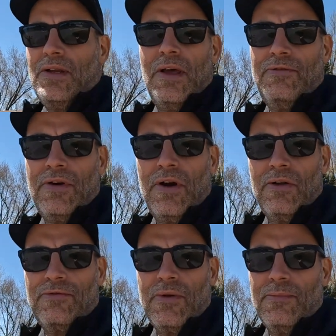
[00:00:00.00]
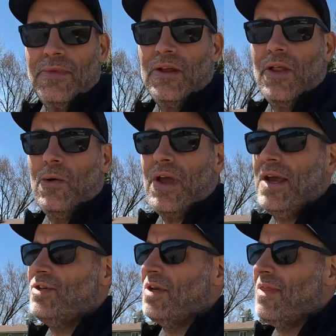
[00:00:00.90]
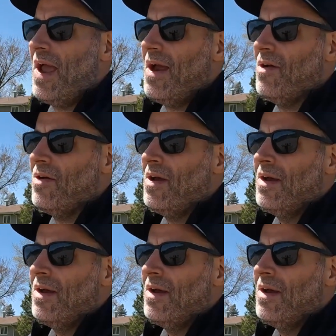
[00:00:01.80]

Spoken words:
difficult from the location there